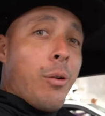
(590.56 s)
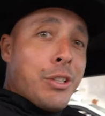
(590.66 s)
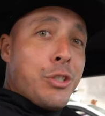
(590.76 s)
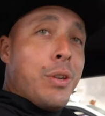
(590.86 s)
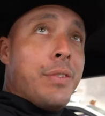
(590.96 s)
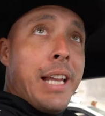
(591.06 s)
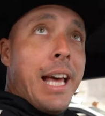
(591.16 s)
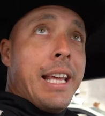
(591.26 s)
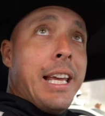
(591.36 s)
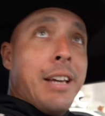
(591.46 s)
one's drifted
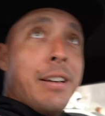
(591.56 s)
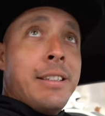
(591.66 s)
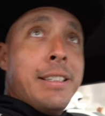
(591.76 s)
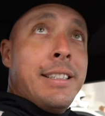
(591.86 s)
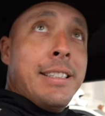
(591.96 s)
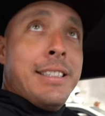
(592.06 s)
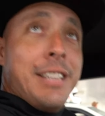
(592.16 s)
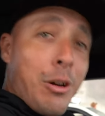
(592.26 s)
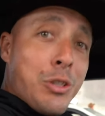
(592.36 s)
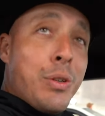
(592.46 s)
out of here.
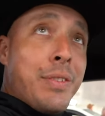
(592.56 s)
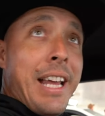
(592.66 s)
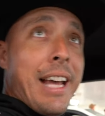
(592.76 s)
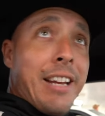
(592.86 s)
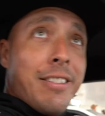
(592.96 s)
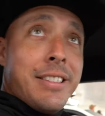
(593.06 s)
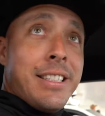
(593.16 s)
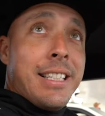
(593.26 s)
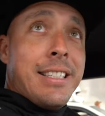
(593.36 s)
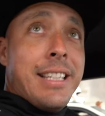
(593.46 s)
No one's drifted out here in
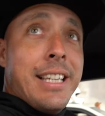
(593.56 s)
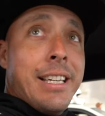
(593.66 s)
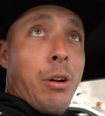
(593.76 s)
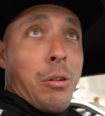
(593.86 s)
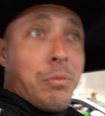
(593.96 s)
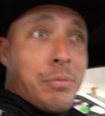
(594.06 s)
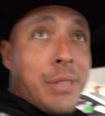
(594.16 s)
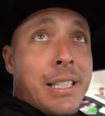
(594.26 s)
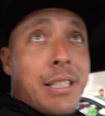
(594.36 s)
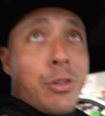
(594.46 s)
60 years, or
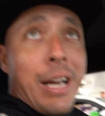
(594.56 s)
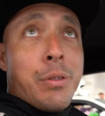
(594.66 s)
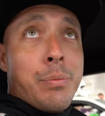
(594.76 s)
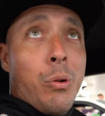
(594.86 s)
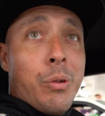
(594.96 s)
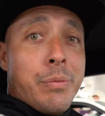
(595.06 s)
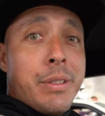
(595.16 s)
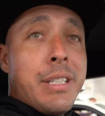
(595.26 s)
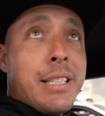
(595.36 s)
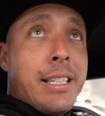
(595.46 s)
since the track was
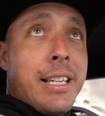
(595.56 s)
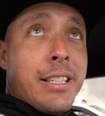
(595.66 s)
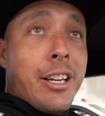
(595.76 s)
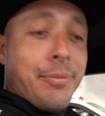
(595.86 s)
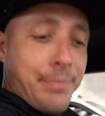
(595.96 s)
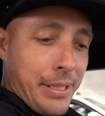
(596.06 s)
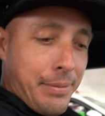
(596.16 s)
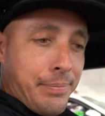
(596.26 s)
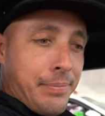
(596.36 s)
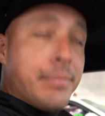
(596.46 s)
born, 60 years ago.
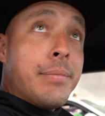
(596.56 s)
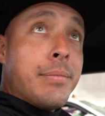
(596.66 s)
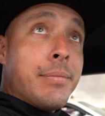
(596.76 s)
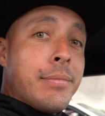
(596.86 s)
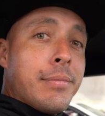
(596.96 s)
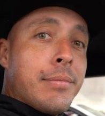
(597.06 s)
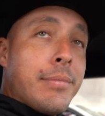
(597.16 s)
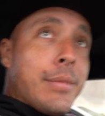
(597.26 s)
You're about to take a